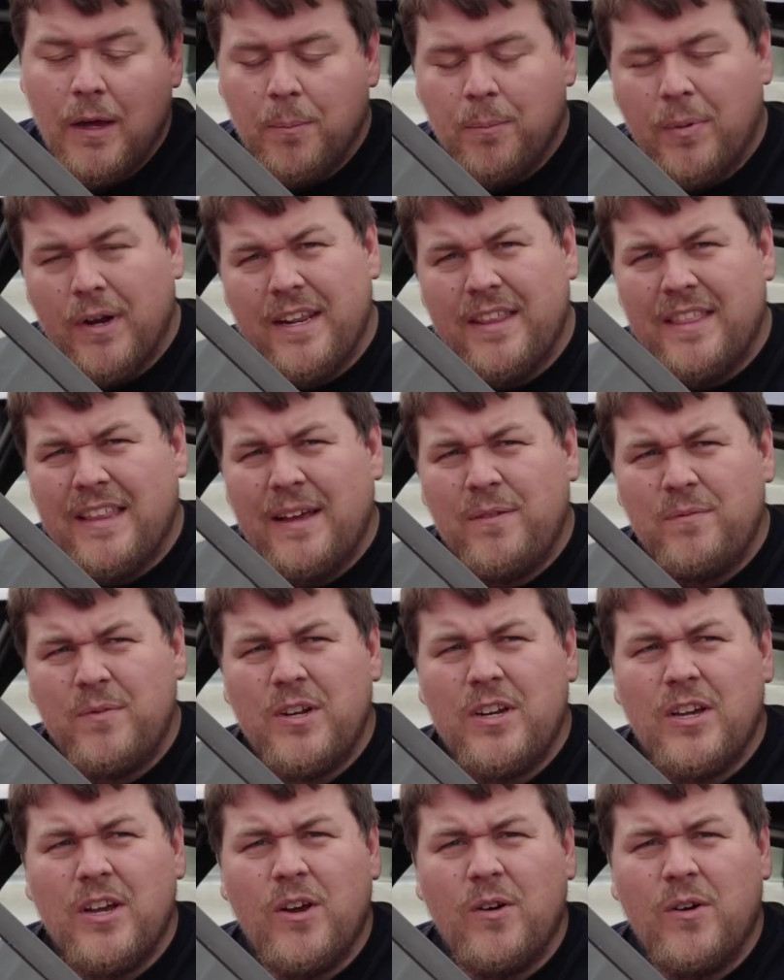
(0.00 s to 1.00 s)
But in that
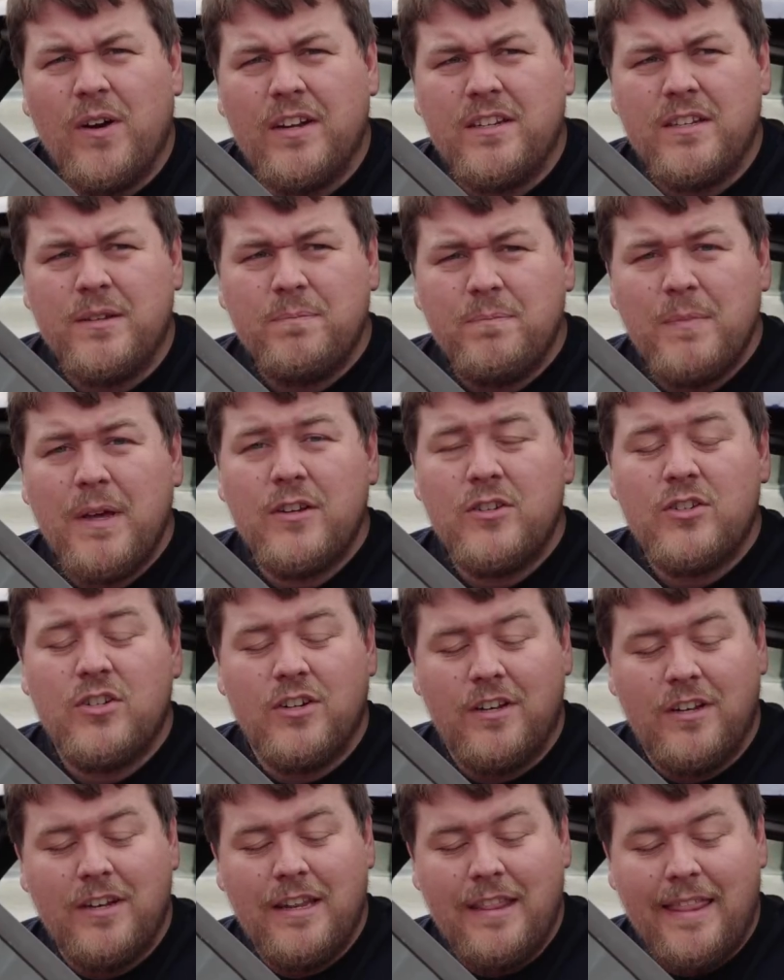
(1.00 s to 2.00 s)
video I did
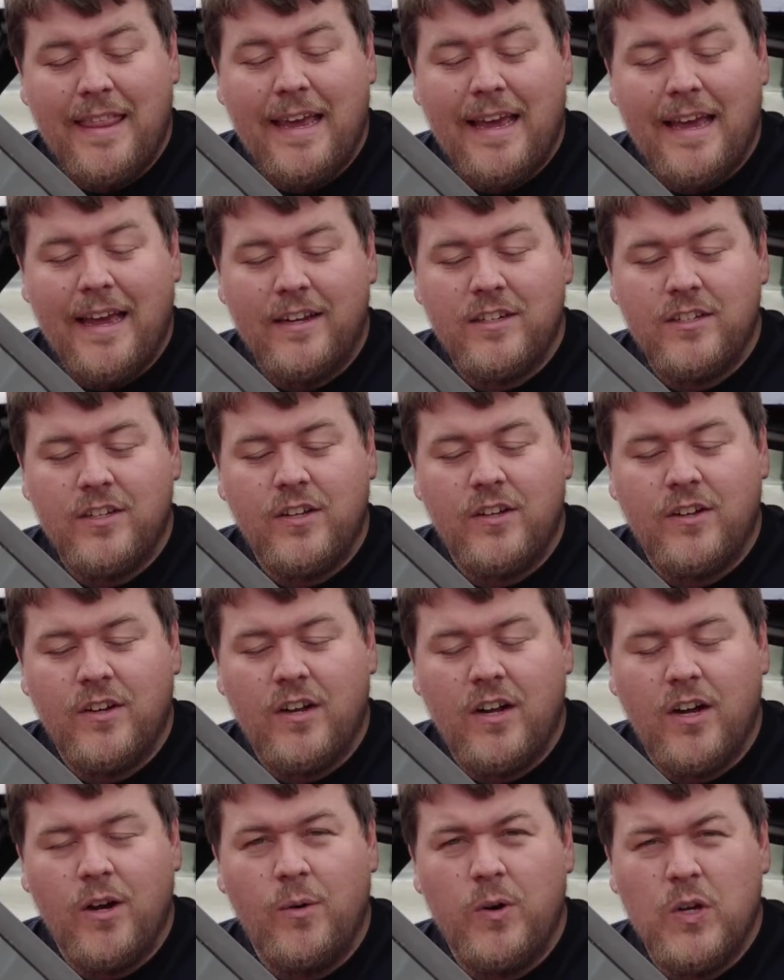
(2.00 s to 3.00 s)
mention that
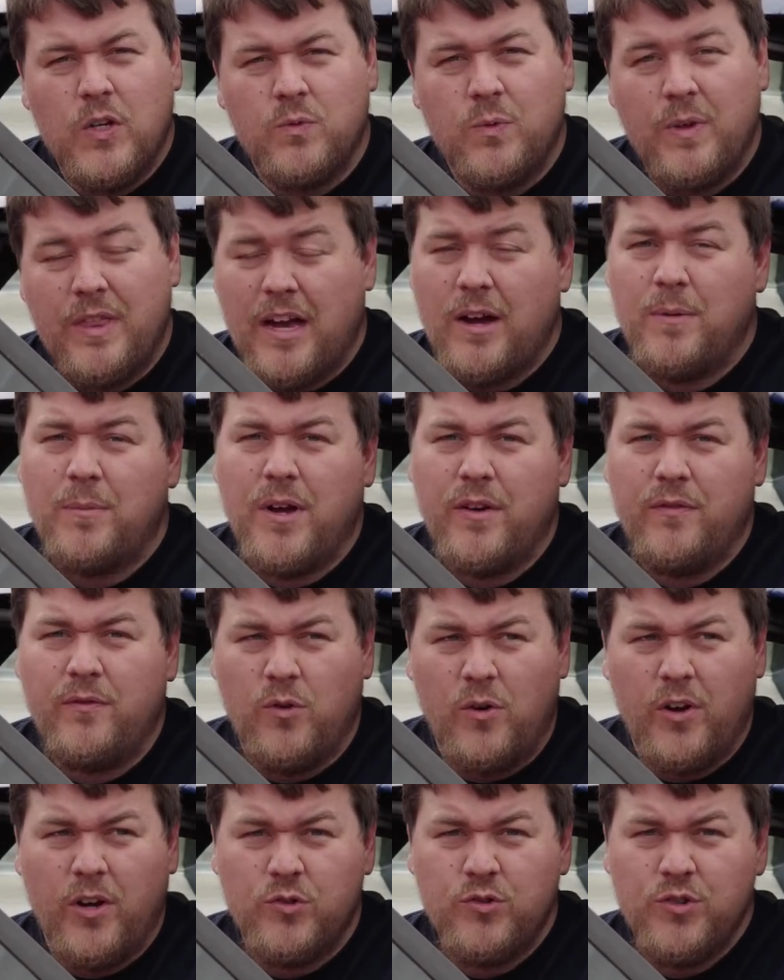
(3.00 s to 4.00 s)
I was without my
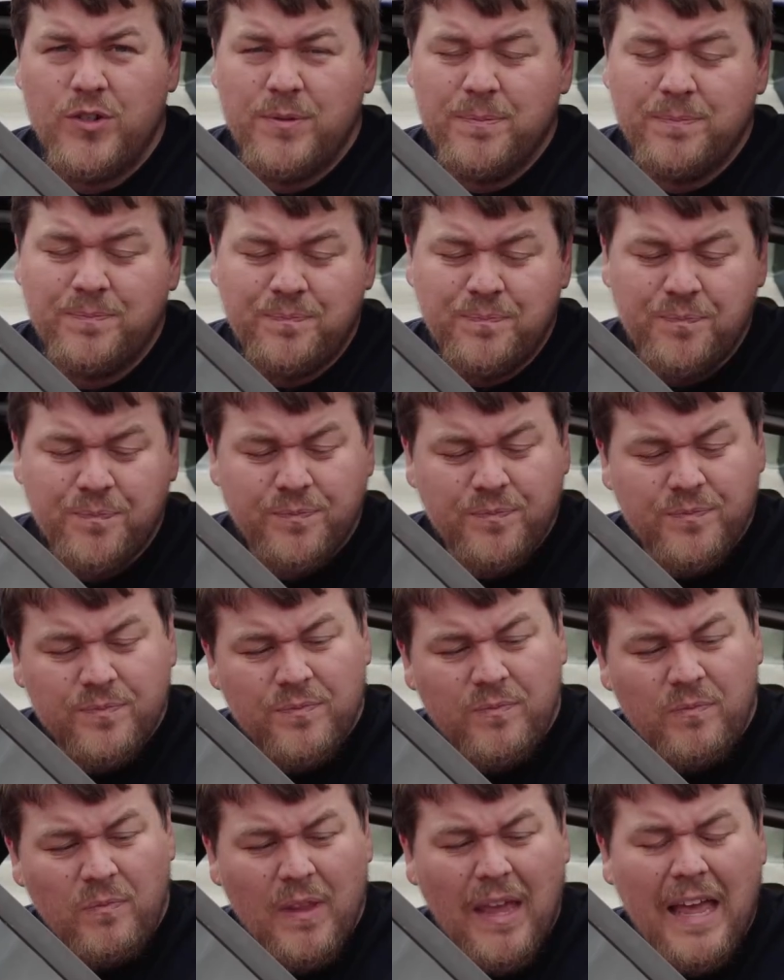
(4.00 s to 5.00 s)
400,
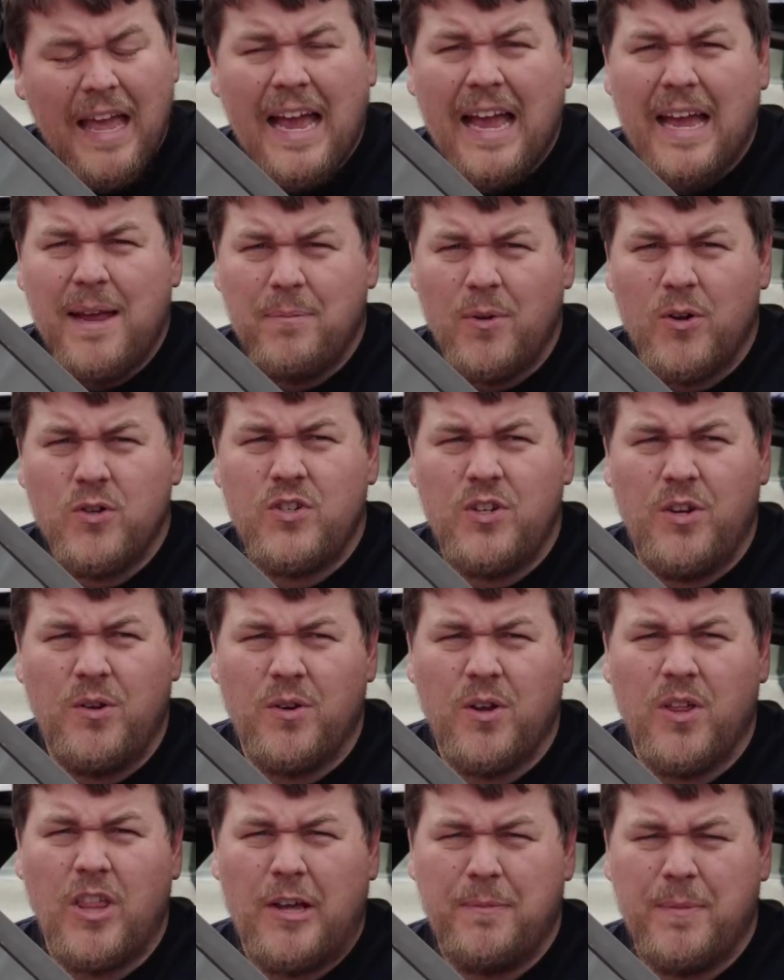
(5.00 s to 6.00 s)
and most of you
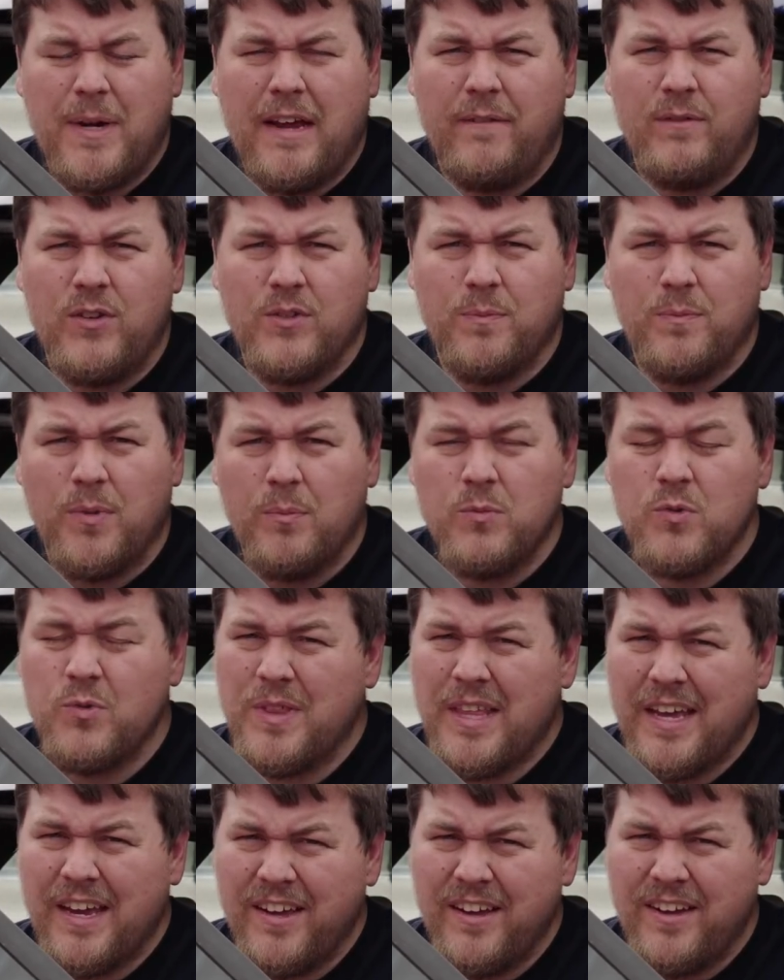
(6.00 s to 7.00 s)
know that I've been having some problems with
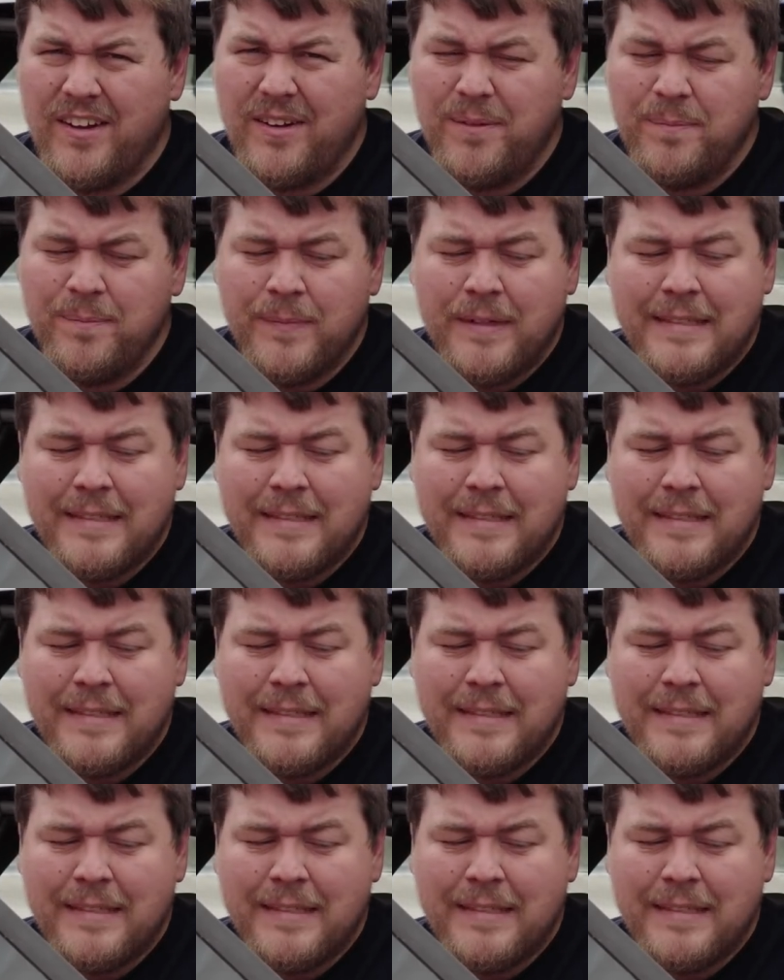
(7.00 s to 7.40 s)
that car.